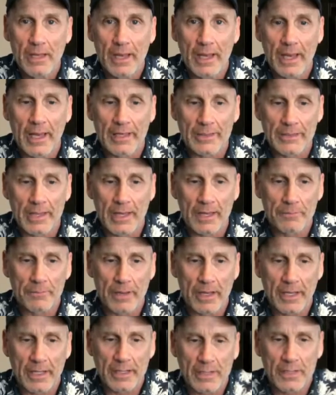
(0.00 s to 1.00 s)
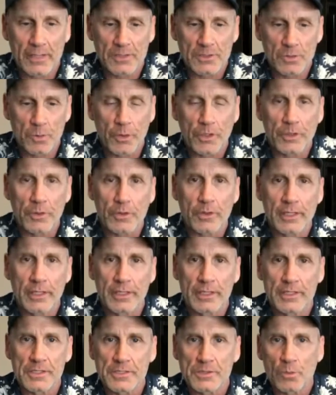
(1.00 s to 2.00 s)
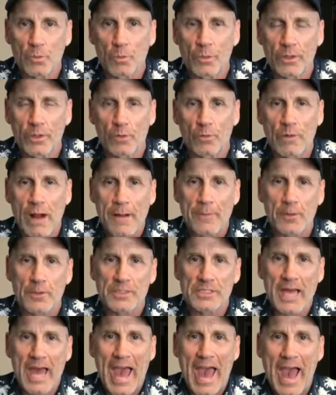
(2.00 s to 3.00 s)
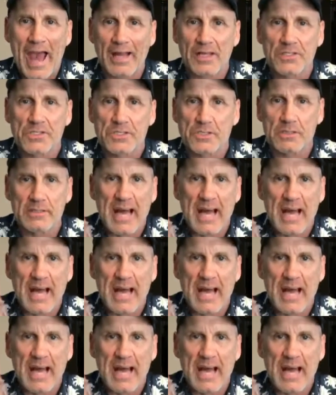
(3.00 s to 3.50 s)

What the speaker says: and on my Twitter, it is Will Roberts Acts,